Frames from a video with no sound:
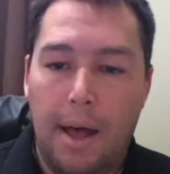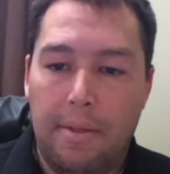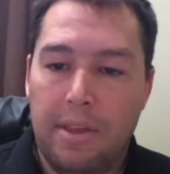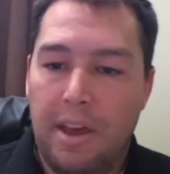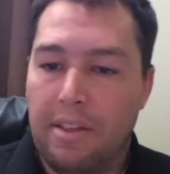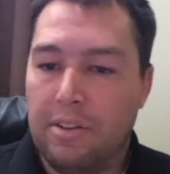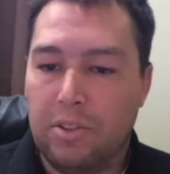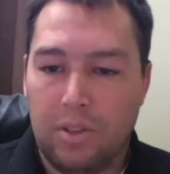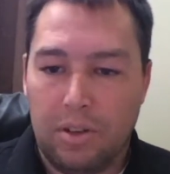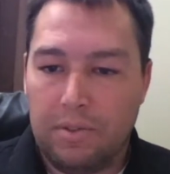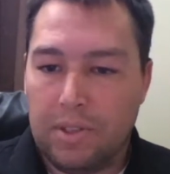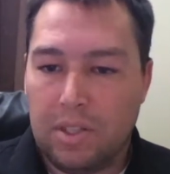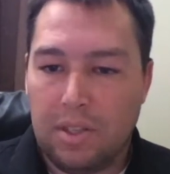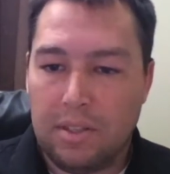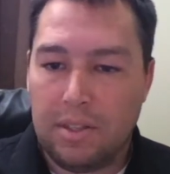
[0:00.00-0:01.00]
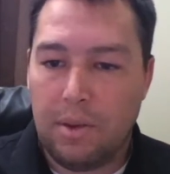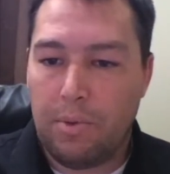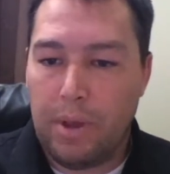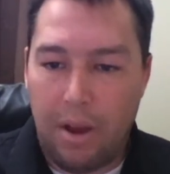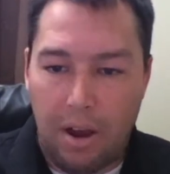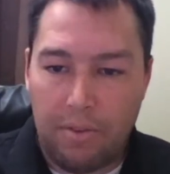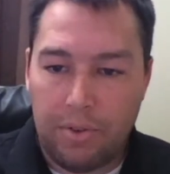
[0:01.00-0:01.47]
the other services that
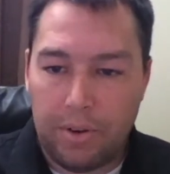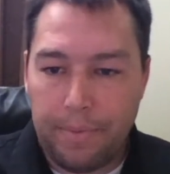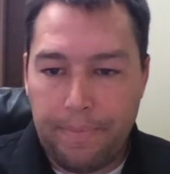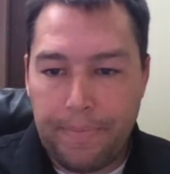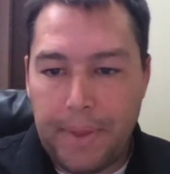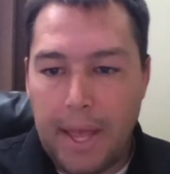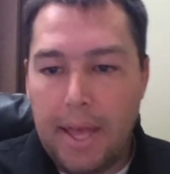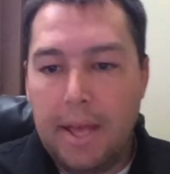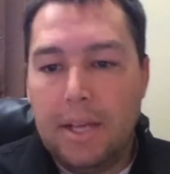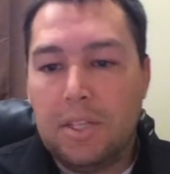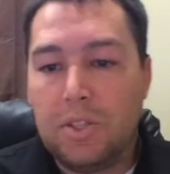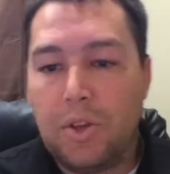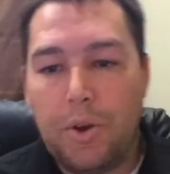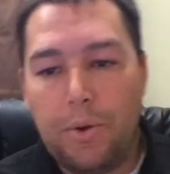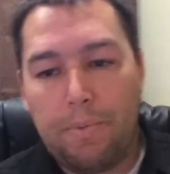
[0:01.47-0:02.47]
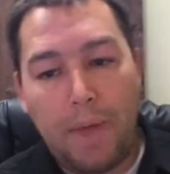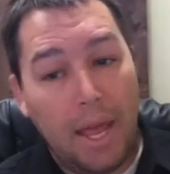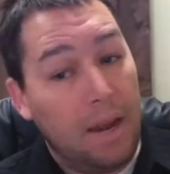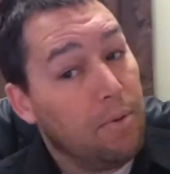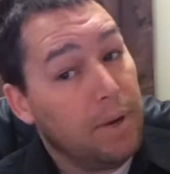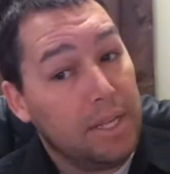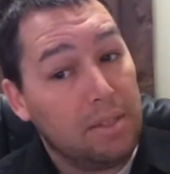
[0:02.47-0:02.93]
we offer. So
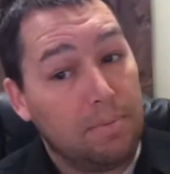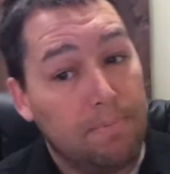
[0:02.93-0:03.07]
anyways,